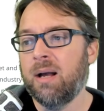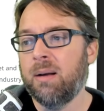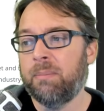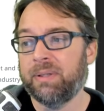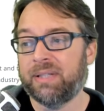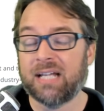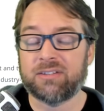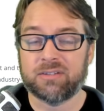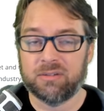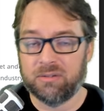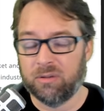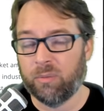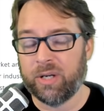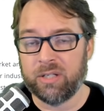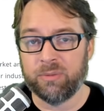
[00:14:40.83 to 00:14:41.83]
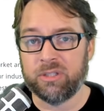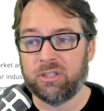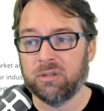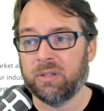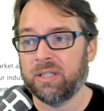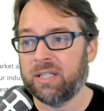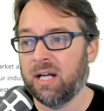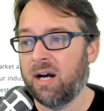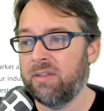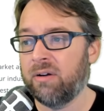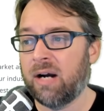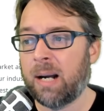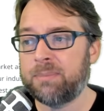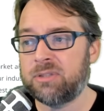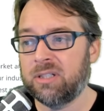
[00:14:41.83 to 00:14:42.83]
But that's the way you would do it. The other
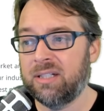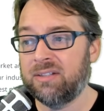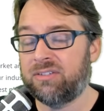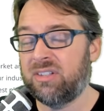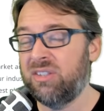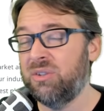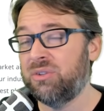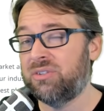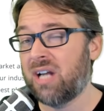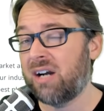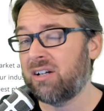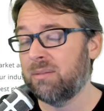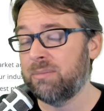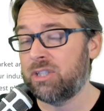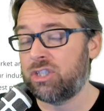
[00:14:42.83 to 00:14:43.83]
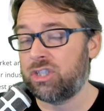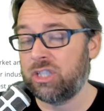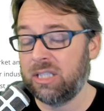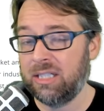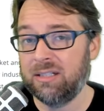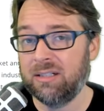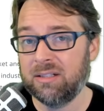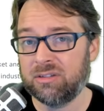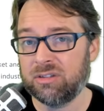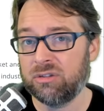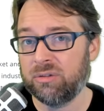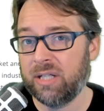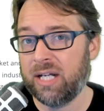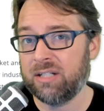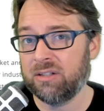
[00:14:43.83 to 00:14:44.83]
option is to use Docker Machine to
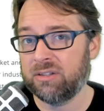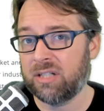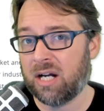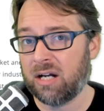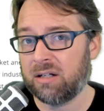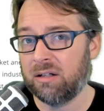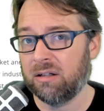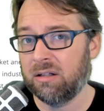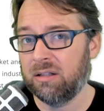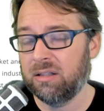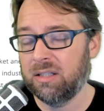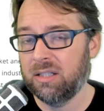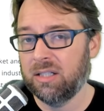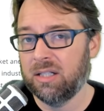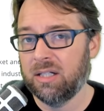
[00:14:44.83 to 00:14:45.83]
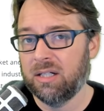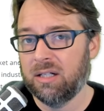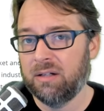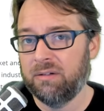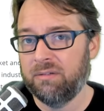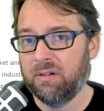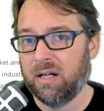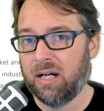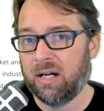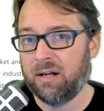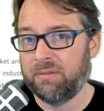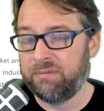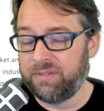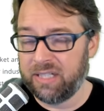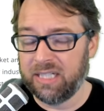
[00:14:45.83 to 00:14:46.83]
create your Docker
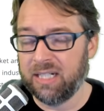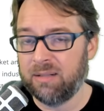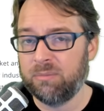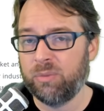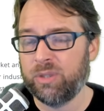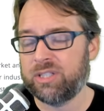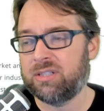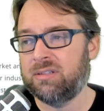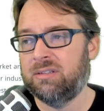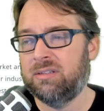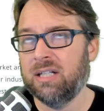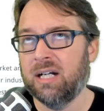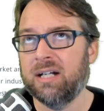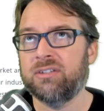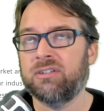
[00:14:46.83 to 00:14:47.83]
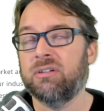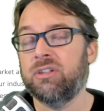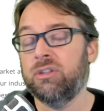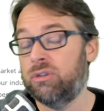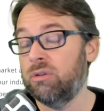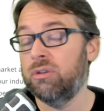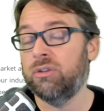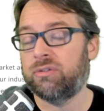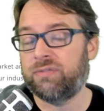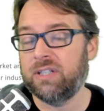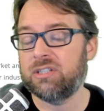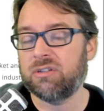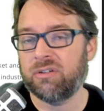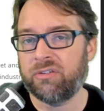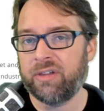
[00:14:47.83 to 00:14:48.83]
VM, which you do lose
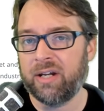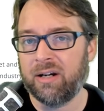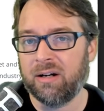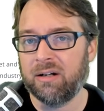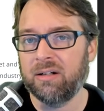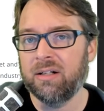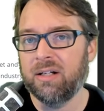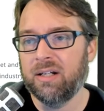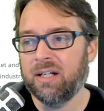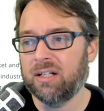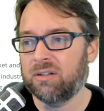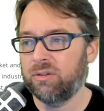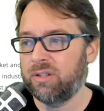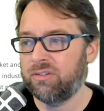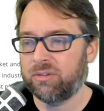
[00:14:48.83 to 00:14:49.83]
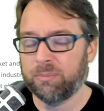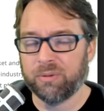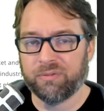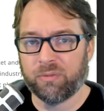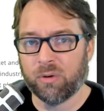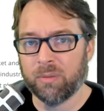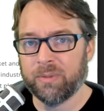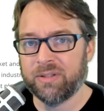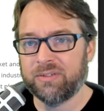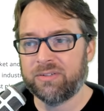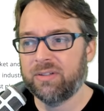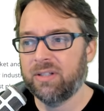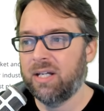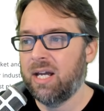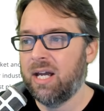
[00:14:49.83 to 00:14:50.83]
features there, including some
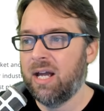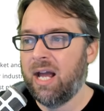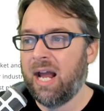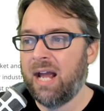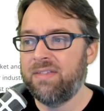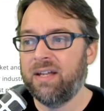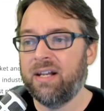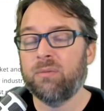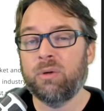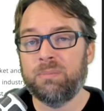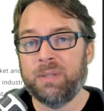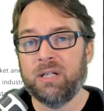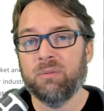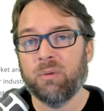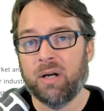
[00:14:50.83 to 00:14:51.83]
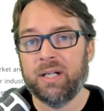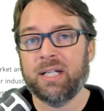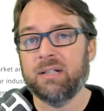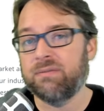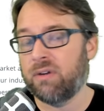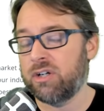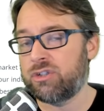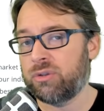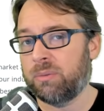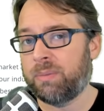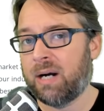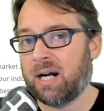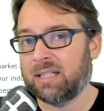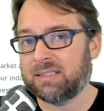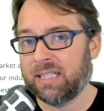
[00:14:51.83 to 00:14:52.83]
performance. And then it would be running in
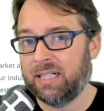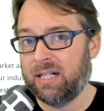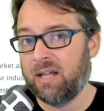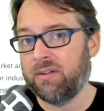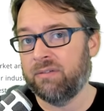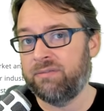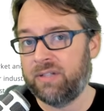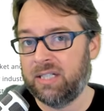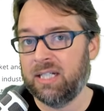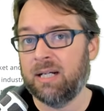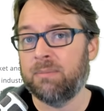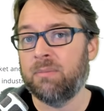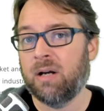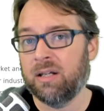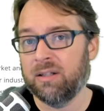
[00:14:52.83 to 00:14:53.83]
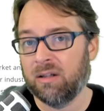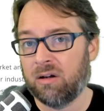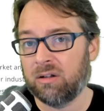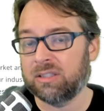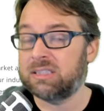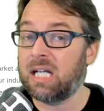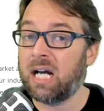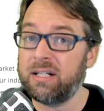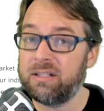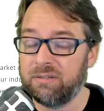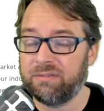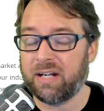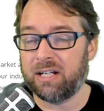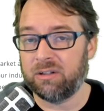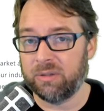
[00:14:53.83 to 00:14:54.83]
VirtualBox in another VM alongside your
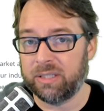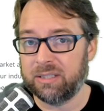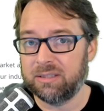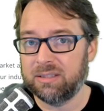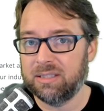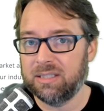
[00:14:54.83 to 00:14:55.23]
Vagrant.